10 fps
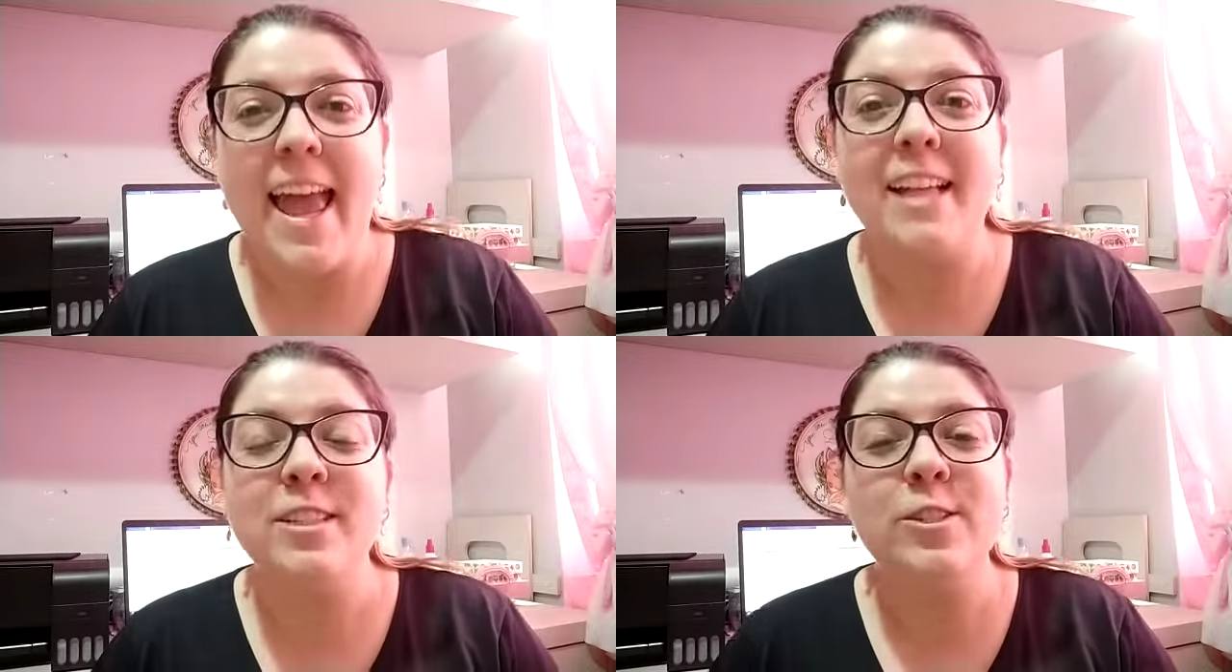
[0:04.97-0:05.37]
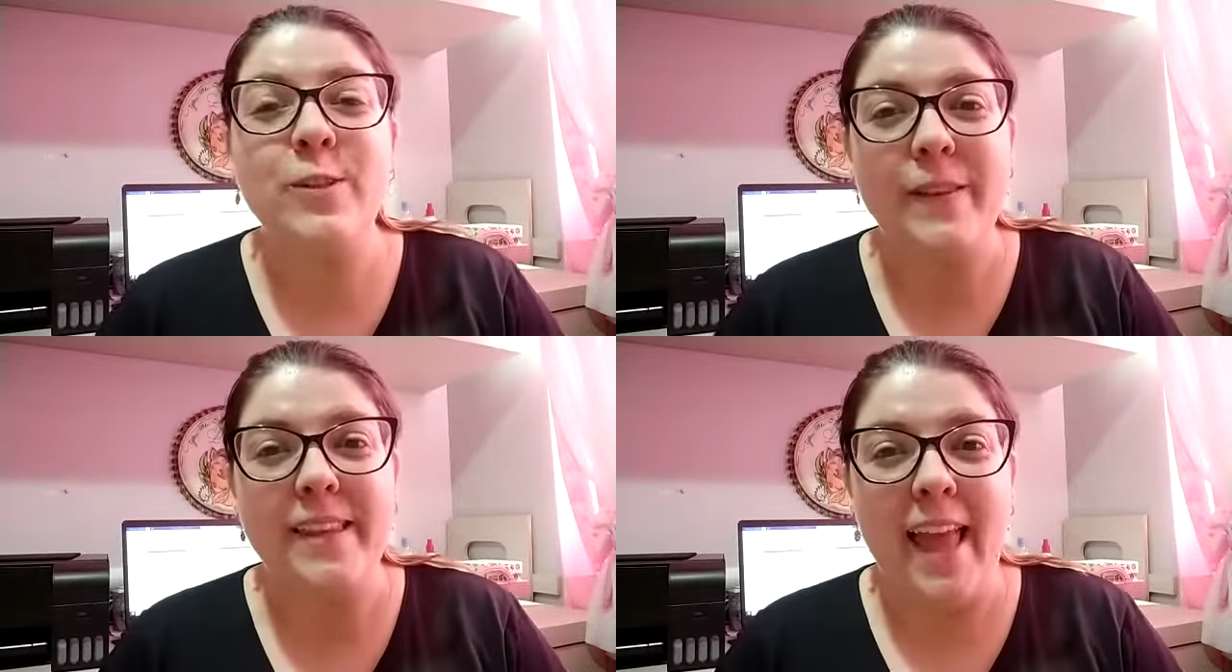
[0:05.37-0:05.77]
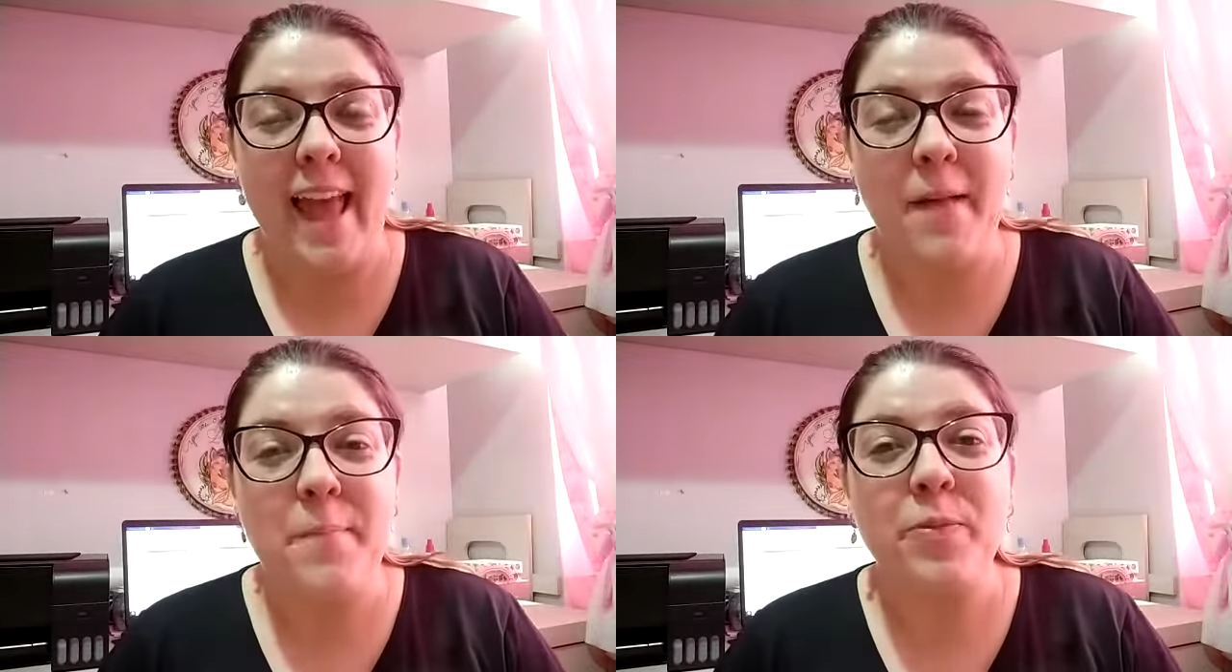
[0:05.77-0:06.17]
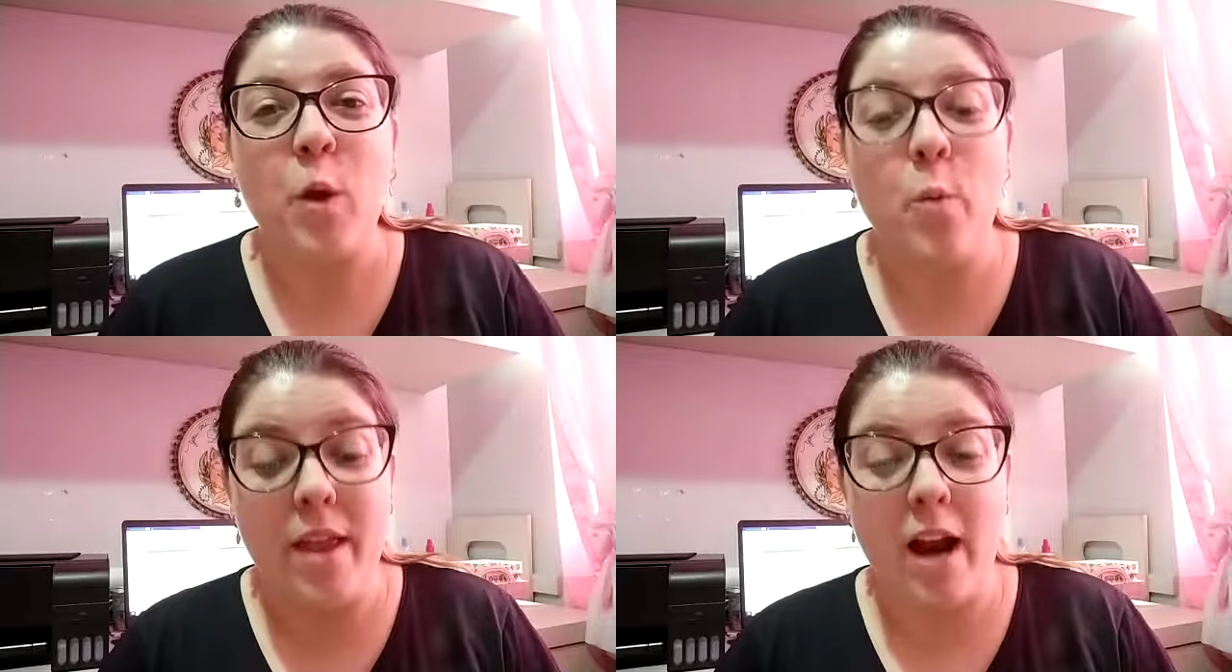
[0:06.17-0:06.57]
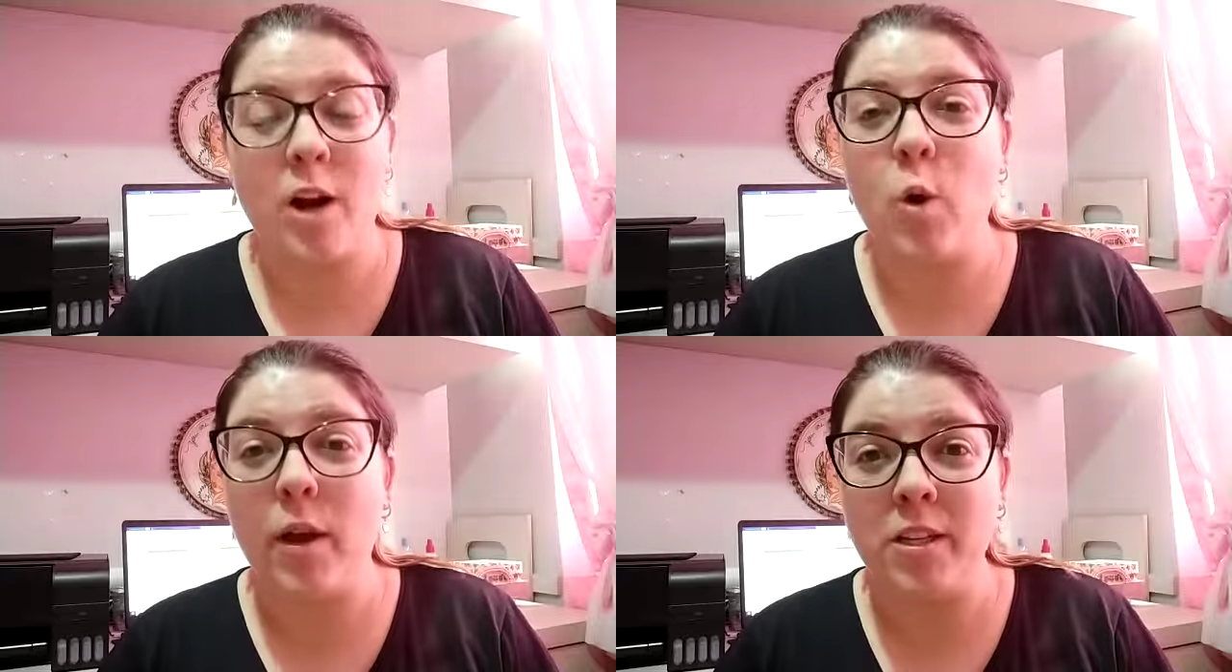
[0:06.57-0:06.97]
and today we
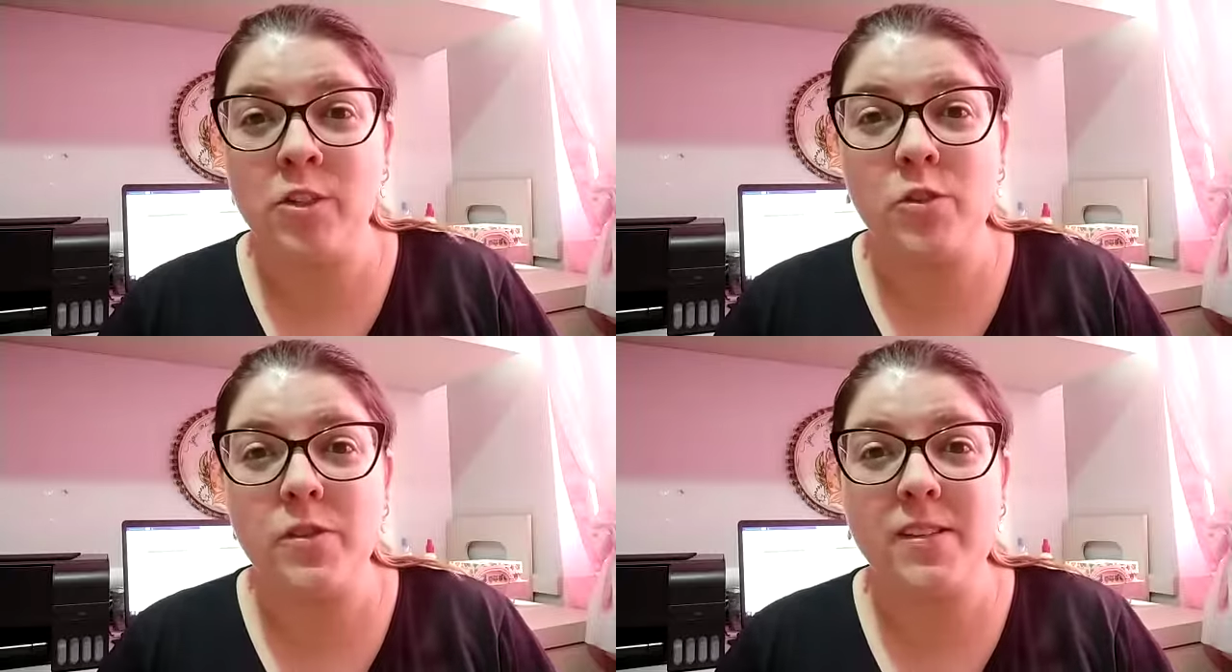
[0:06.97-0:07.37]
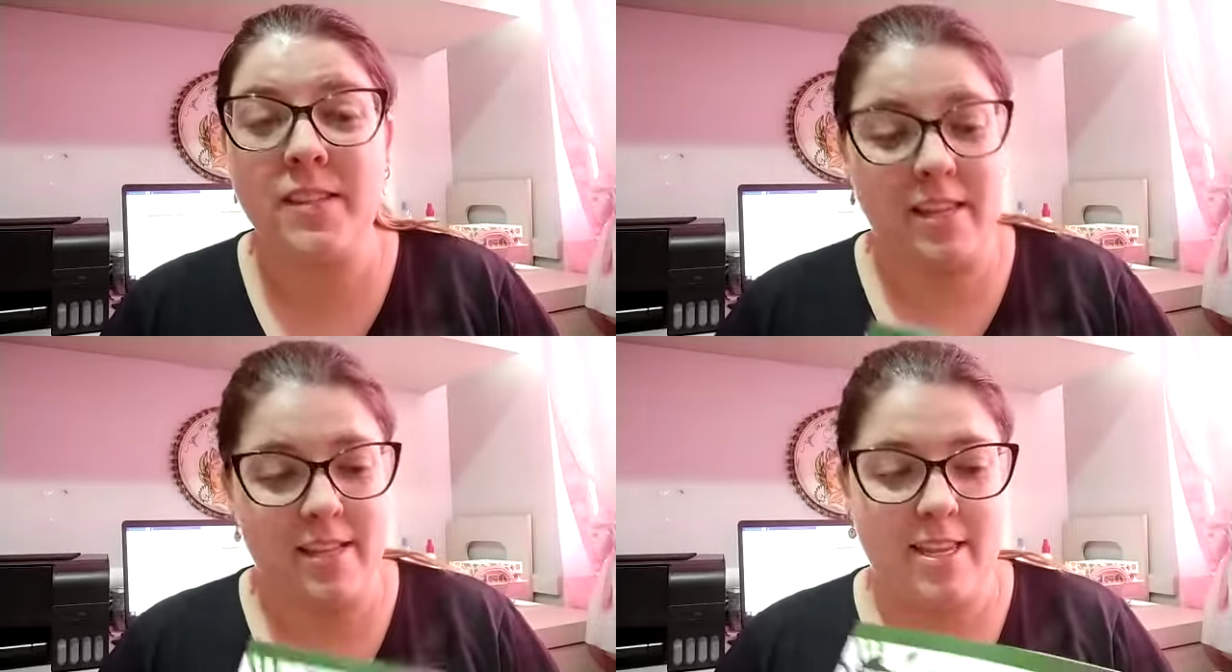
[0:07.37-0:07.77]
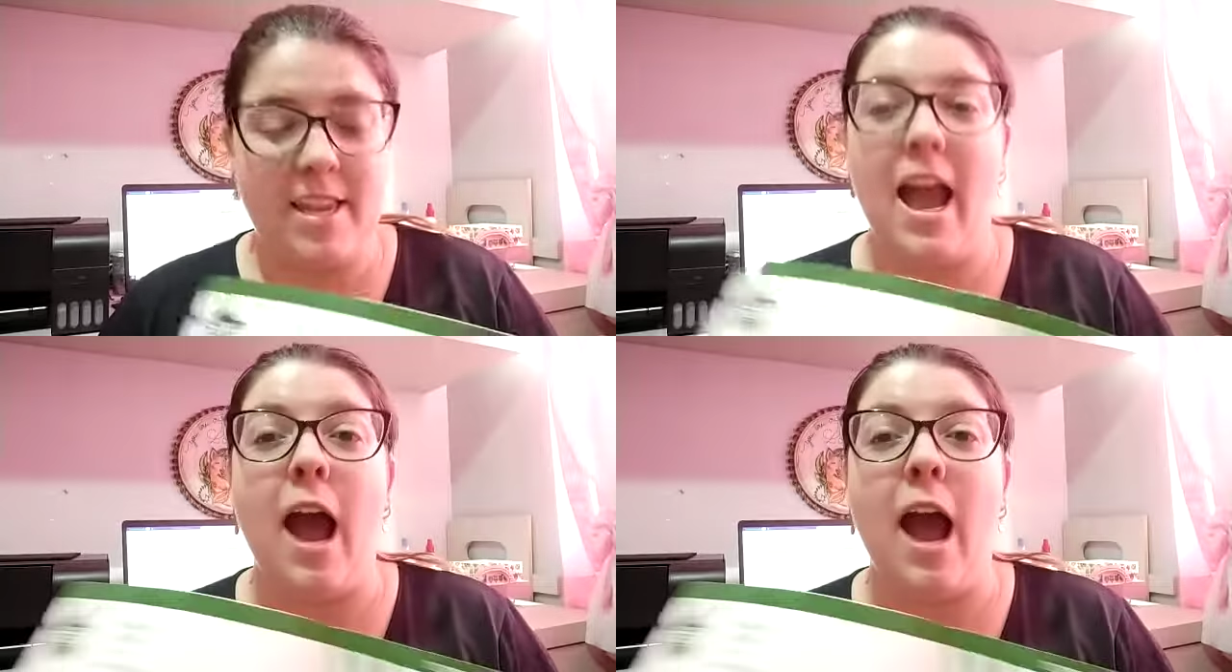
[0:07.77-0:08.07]
are going to study